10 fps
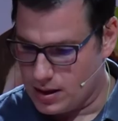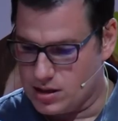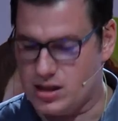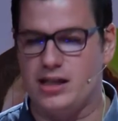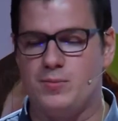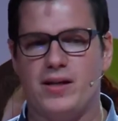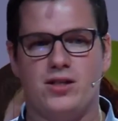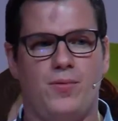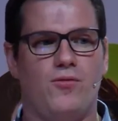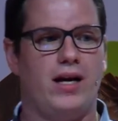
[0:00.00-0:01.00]
So this
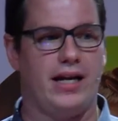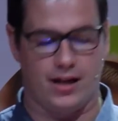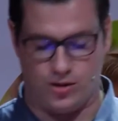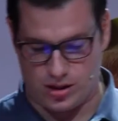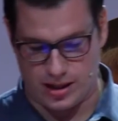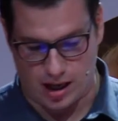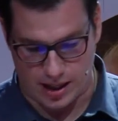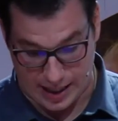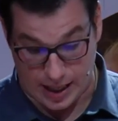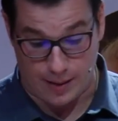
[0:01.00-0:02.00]
brings up a really interesting
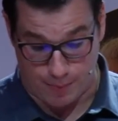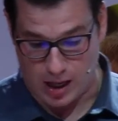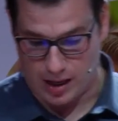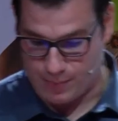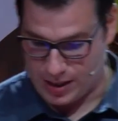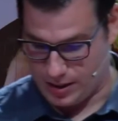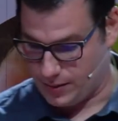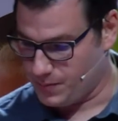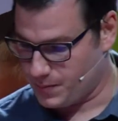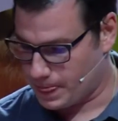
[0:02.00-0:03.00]
idea, in my opinion.